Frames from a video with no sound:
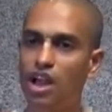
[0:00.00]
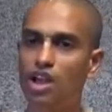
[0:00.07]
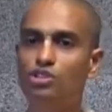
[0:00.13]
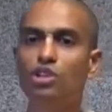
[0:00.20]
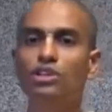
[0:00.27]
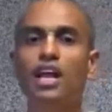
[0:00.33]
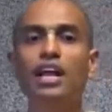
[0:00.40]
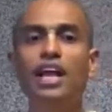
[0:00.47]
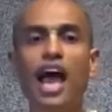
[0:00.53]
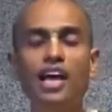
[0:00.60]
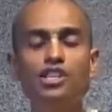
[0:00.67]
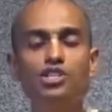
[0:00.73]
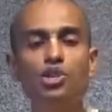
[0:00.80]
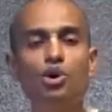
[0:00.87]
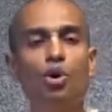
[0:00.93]
So that
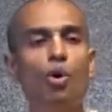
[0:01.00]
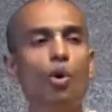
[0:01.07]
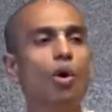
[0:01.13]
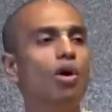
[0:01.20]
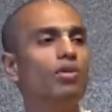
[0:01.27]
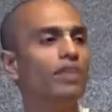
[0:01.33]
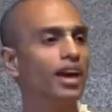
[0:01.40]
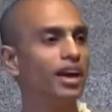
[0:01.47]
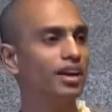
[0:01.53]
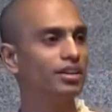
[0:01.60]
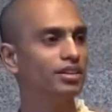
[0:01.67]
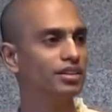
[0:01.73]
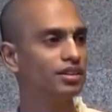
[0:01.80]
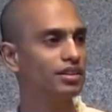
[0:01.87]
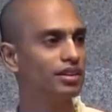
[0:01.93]
has to go away.
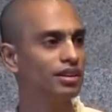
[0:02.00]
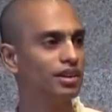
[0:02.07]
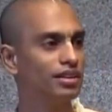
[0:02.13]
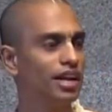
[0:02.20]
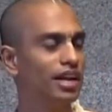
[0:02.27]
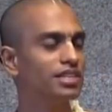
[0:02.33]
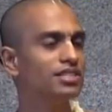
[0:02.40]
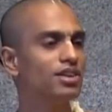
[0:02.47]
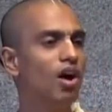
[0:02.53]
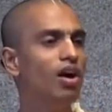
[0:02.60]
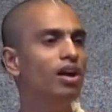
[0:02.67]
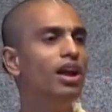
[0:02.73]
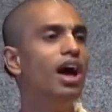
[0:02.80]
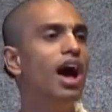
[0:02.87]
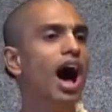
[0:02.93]
That is
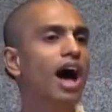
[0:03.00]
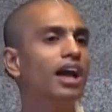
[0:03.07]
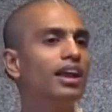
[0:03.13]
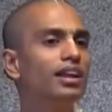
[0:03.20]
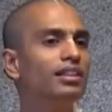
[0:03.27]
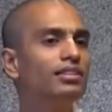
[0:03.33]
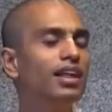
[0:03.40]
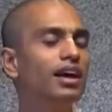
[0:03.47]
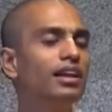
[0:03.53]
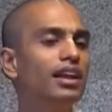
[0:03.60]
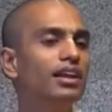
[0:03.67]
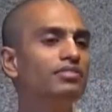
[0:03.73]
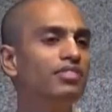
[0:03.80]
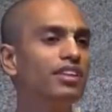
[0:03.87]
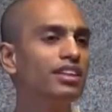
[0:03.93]
called Anartha
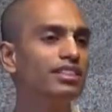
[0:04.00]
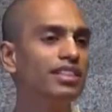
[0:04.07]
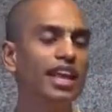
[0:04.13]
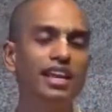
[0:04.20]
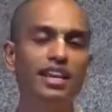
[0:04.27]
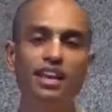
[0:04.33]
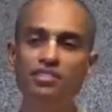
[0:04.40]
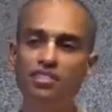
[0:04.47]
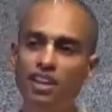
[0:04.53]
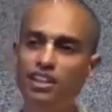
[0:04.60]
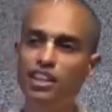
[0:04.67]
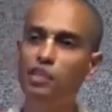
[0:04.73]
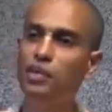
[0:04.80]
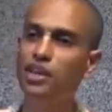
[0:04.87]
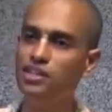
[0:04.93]
Nivritti.
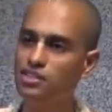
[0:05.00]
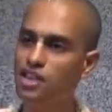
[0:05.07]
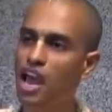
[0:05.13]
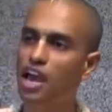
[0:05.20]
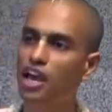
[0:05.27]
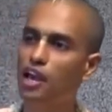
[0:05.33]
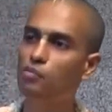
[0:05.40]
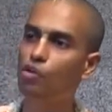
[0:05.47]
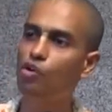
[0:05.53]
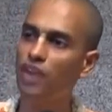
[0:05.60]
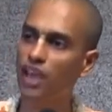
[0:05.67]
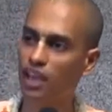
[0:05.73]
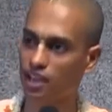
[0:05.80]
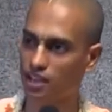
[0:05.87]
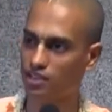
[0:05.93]
Nivritti means
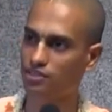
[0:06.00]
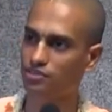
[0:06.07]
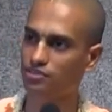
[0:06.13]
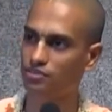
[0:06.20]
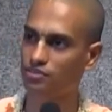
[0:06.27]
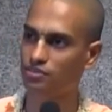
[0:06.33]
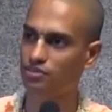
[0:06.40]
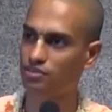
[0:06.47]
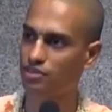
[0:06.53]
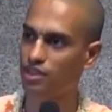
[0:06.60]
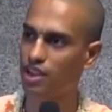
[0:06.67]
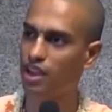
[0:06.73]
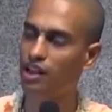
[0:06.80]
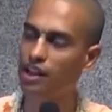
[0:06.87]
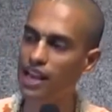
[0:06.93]
removing,
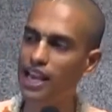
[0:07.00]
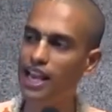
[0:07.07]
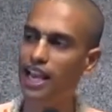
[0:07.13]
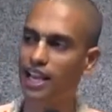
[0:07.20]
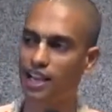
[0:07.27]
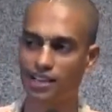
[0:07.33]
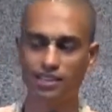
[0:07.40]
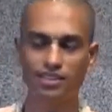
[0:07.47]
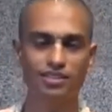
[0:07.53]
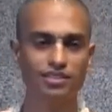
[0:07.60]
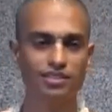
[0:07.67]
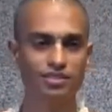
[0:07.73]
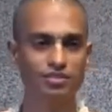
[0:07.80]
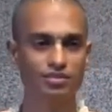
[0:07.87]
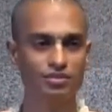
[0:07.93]
cleaning.
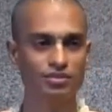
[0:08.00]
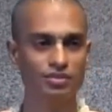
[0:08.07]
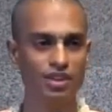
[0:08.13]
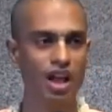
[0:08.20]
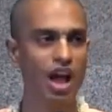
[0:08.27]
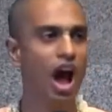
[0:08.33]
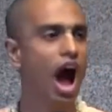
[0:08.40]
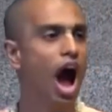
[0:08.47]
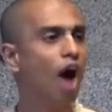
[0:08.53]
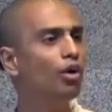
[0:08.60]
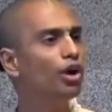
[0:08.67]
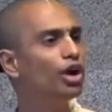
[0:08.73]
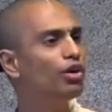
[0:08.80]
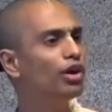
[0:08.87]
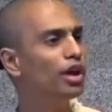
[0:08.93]

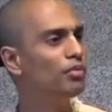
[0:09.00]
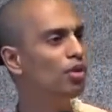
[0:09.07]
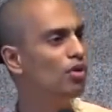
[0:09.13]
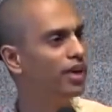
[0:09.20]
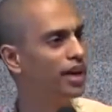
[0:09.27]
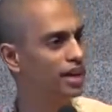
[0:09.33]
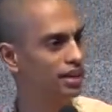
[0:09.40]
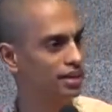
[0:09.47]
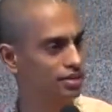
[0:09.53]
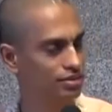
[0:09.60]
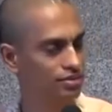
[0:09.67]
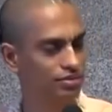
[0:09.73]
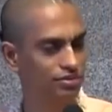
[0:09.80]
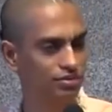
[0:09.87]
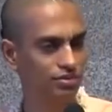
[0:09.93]
How do you remove it?
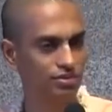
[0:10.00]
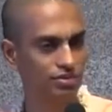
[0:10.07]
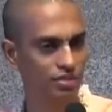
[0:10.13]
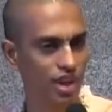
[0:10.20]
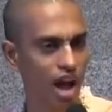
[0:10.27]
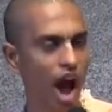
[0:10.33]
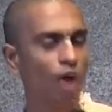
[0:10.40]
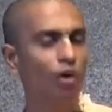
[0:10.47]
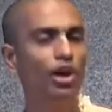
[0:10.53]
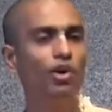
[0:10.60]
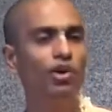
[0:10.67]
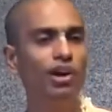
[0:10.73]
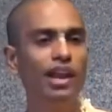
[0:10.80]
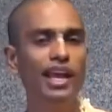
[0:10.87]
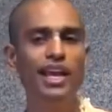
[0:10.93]
How do
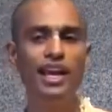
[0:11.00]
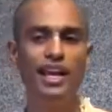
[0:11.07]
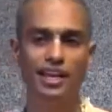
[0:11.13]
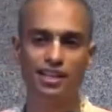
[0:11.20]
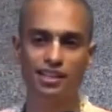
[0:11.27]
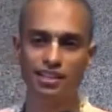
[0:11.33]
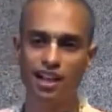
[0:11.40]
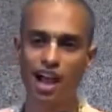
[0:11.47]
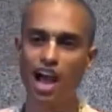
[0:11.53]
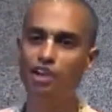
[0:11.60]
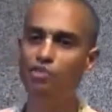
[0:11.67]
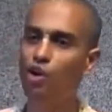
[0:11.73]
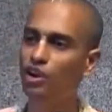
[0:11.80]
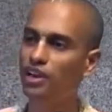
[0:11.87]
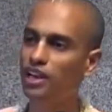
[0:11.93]
you clean it?
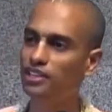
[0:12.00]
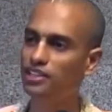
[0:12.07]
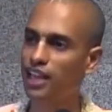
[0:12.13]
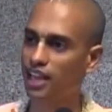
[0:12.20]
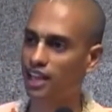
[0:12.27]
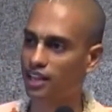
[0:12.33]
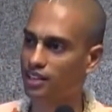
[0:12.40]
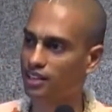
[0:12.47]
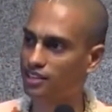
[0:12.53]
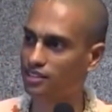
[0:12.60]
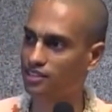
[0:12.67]
Unwanted thing.